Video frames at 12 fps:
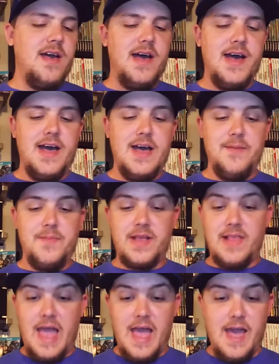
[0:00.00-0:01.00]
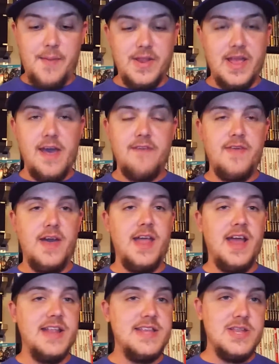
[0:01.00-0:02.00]
but happy to have
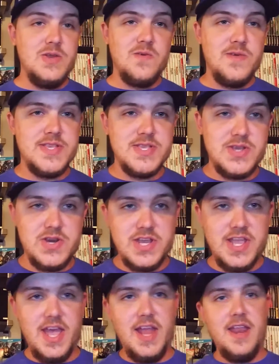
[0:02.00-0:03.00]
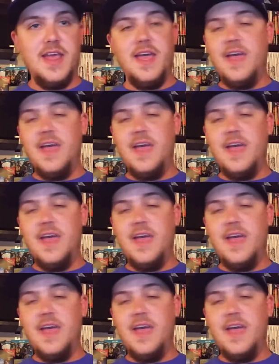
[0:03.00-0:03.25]
that. I did do a recent search again.